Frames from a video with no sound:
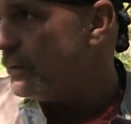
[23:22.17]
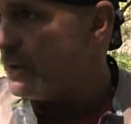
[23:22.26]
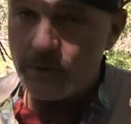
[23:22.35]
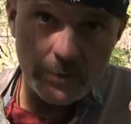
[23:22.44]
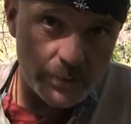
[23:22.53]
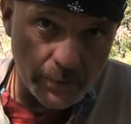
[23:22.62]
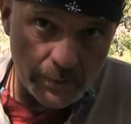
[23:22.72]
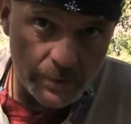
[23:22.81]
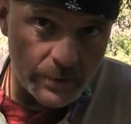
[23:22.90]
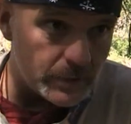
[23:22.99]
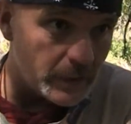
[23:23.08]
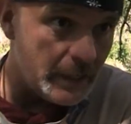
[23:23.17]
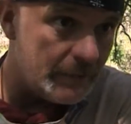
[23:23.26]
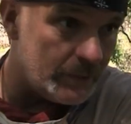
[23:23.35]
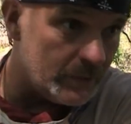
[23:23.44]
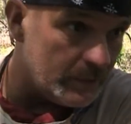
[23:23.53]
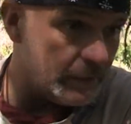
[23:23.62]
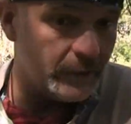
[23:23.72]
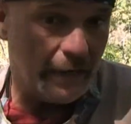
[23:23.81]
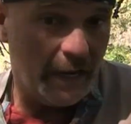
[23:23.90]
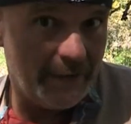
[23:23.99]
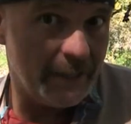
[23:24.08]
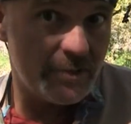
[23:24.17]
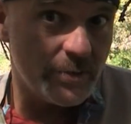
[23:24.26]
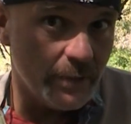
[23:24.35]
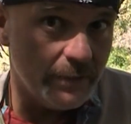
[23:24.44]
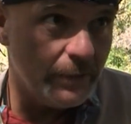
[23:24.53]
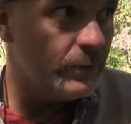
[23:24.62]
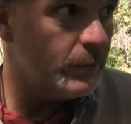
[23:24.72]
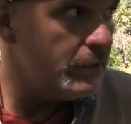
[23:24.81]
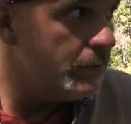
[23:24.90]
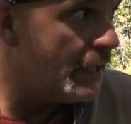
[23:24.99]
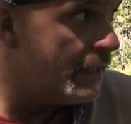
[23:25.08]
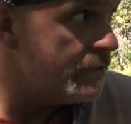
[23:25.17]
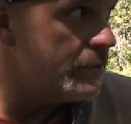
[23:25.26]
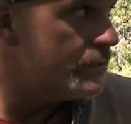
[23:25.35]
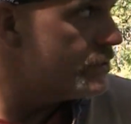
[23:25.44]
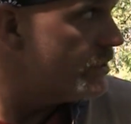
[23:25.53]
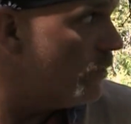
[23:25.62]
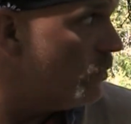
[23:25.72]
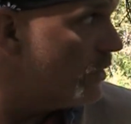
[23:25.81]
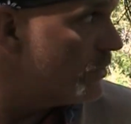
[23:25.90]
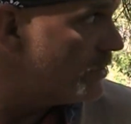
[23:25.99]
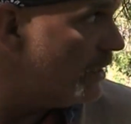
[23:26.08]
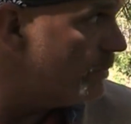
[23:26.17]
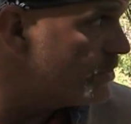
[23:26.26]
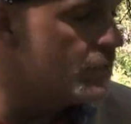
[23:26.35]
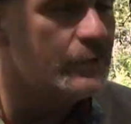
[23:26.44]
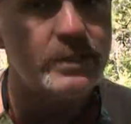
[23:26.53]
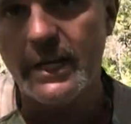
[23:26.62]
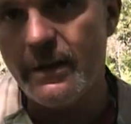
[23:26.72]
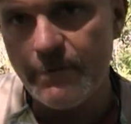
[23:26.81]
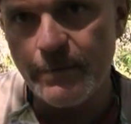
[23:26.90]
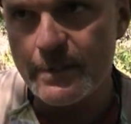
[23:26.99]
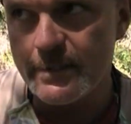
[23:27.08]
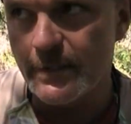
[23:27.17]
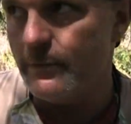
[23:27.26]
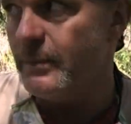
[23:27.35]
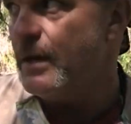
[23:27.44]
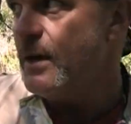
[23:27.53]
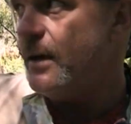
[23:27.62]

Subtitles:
With your students, if you have access to river, what you can do is take water samples every day, fix them,